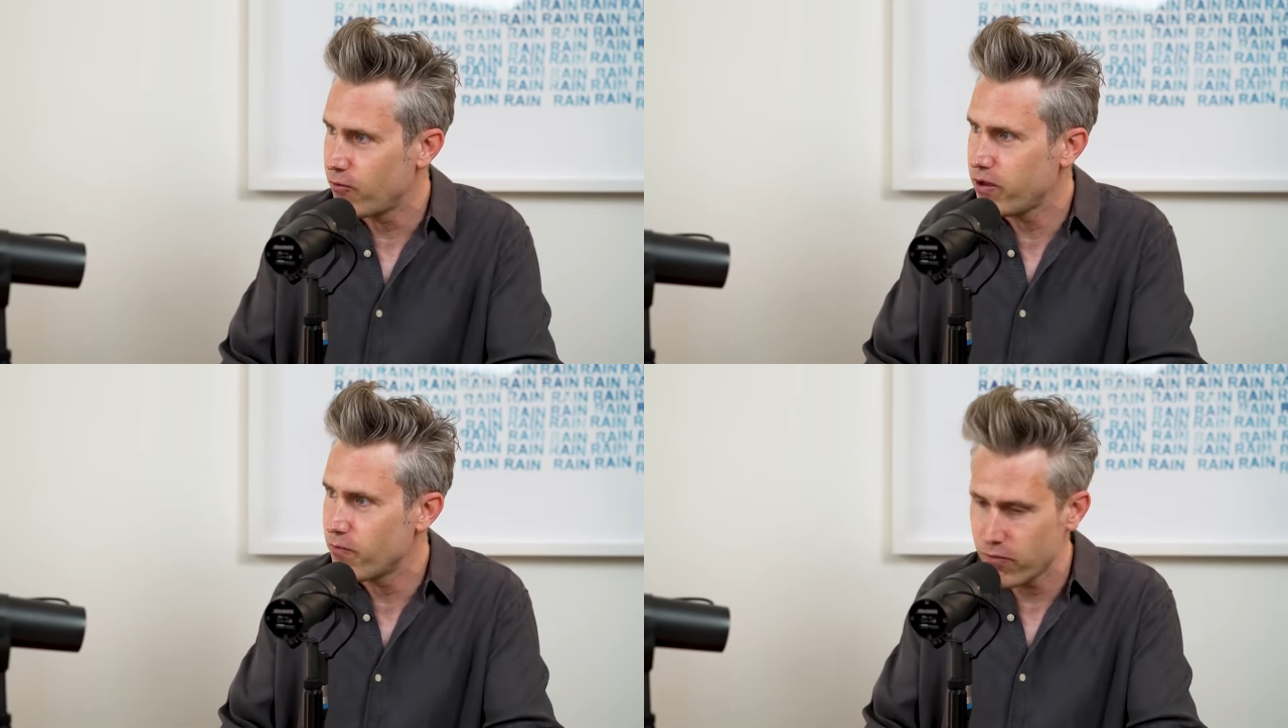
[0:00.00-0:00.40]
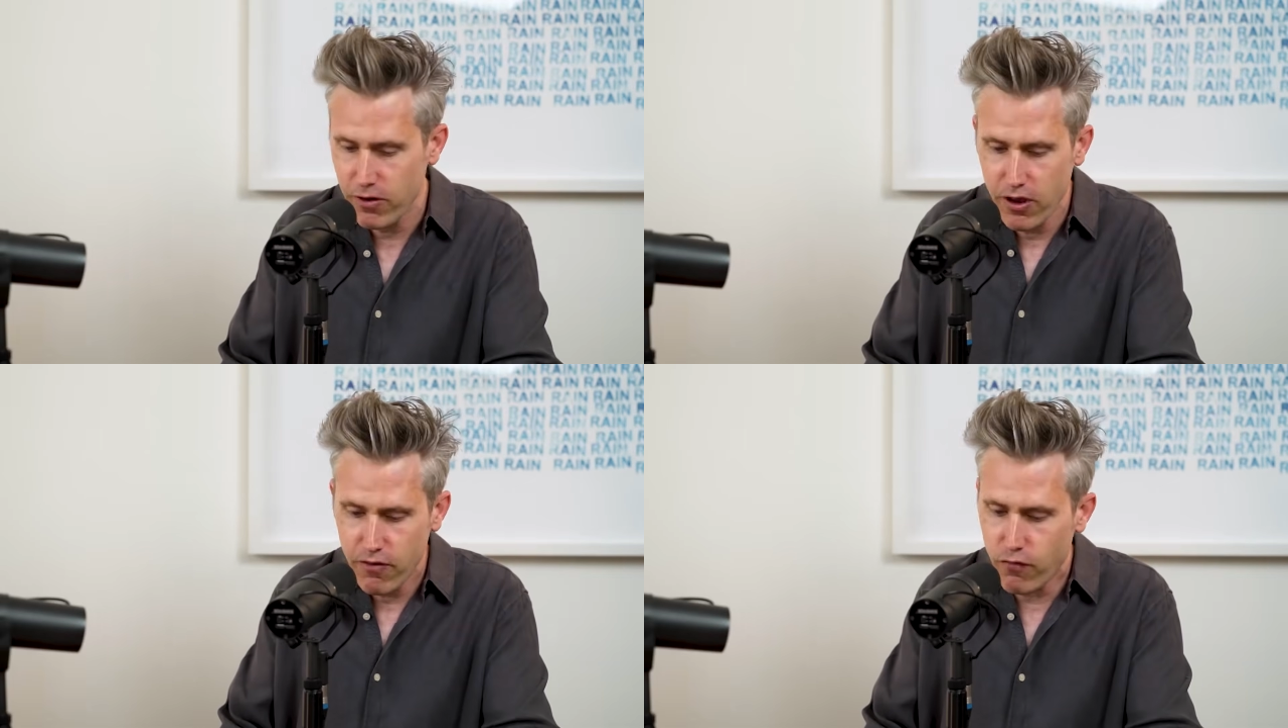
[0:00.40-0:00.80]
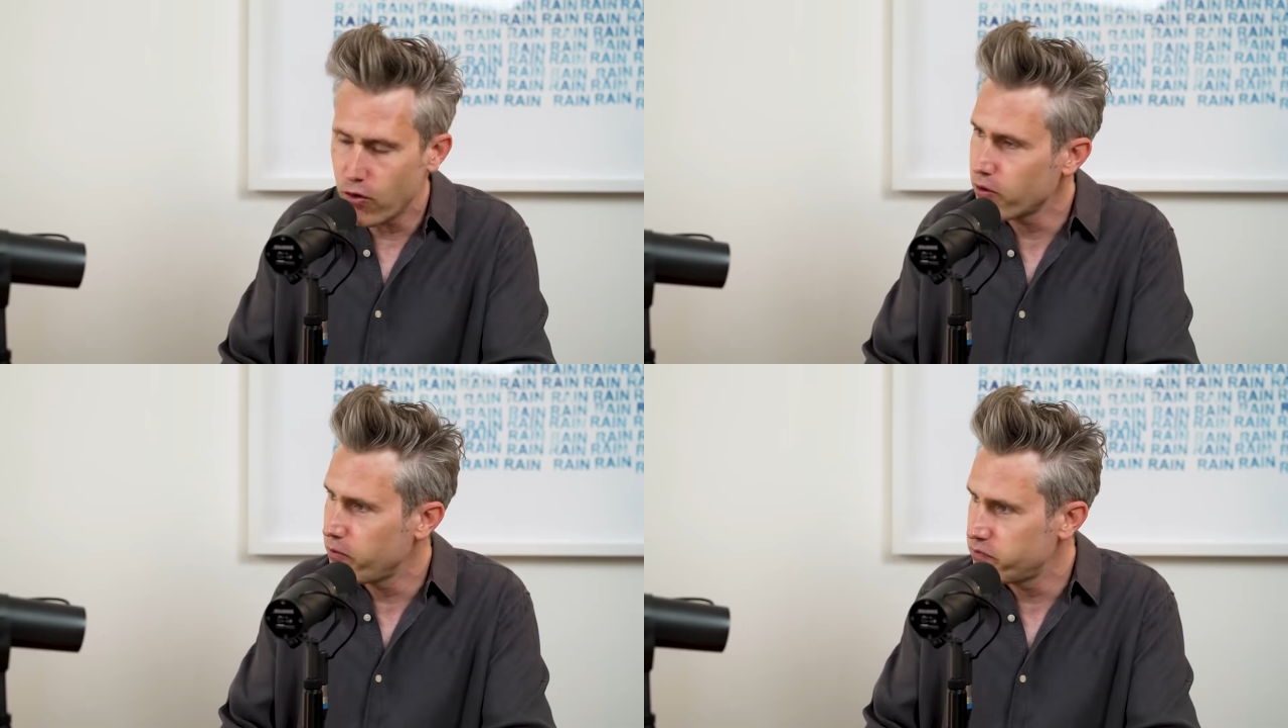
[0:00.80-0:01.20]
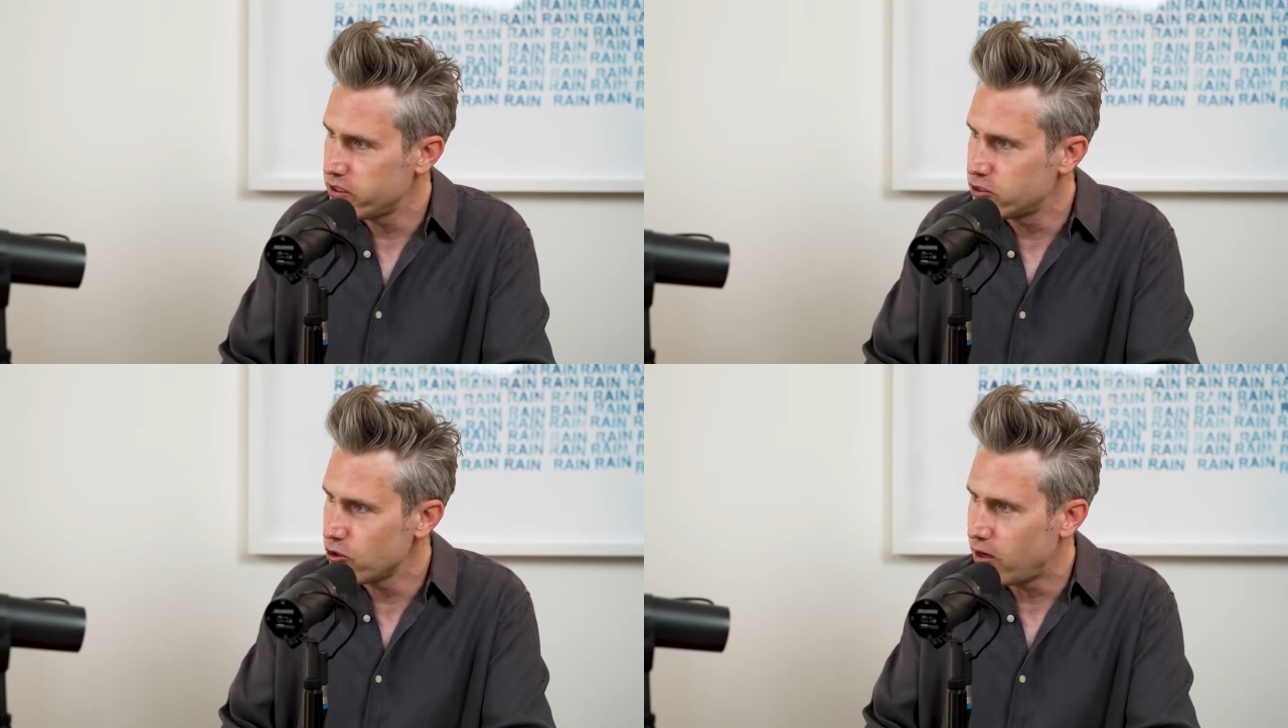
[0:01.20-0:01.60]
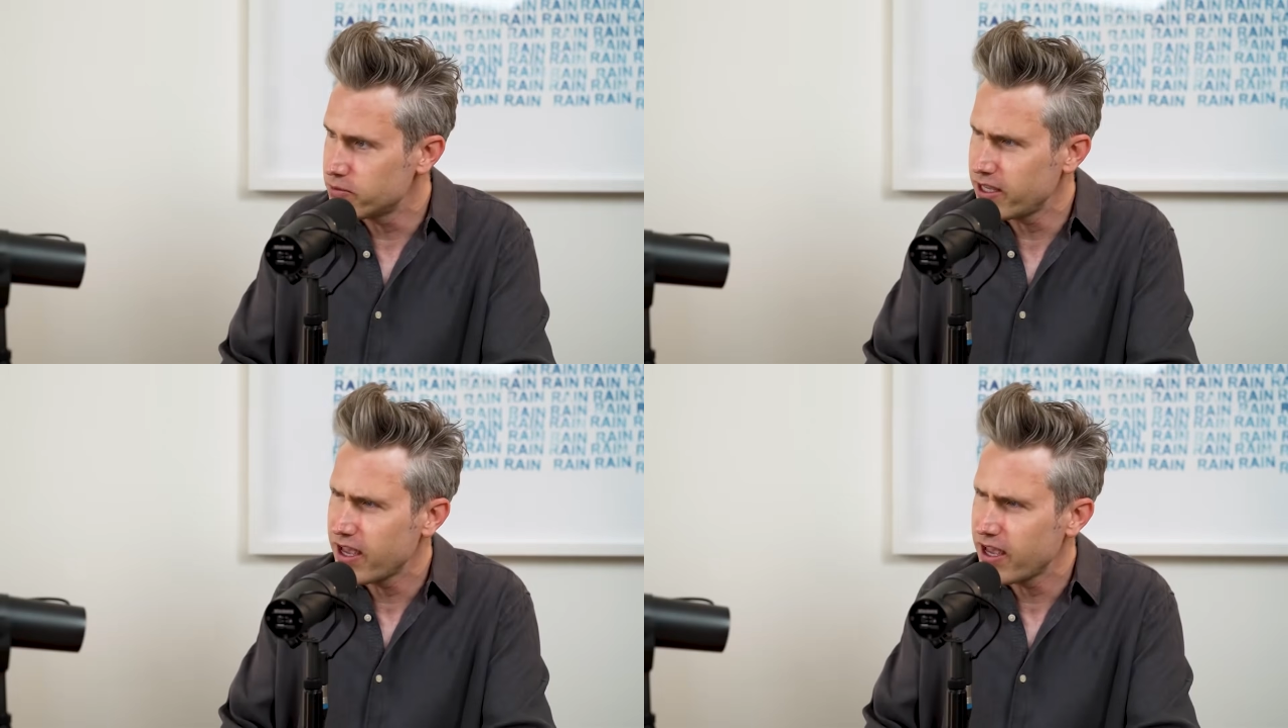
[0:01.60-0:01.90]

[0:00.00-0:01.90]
Week 4, we're going to move to the drums.